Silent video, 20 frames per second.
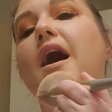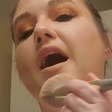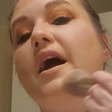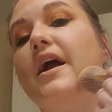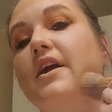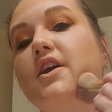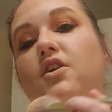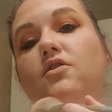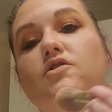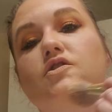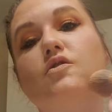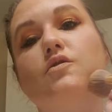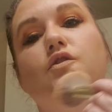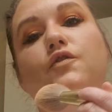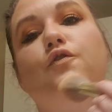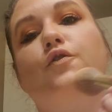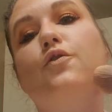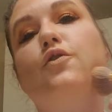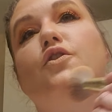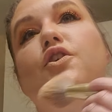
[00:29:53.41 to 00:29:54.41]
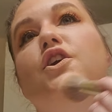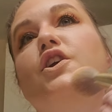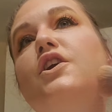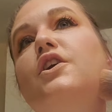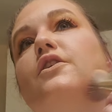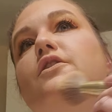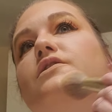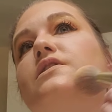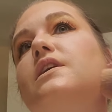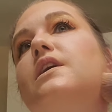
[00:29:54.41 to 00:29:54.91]
I used those for
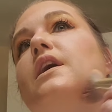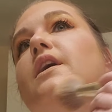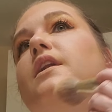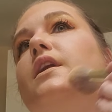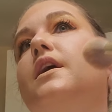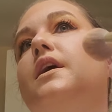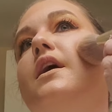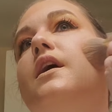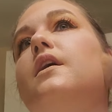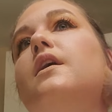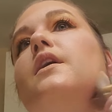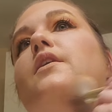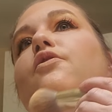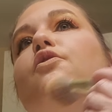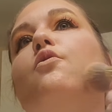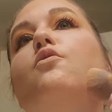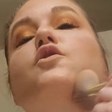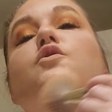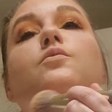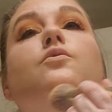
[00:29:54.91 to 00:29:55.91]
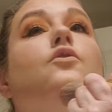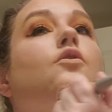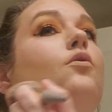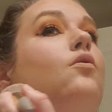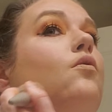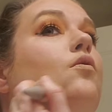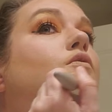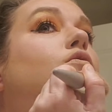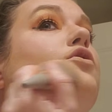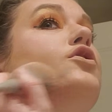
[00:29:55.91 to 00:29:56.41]
years, and those were
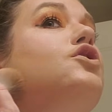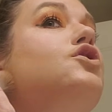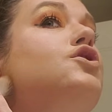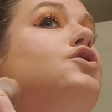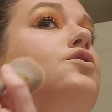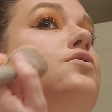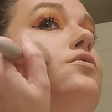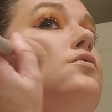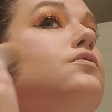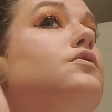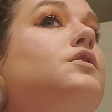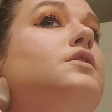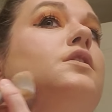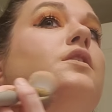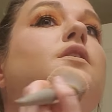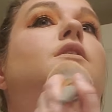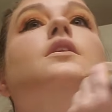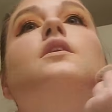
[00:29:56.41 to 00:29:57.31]
the only shoes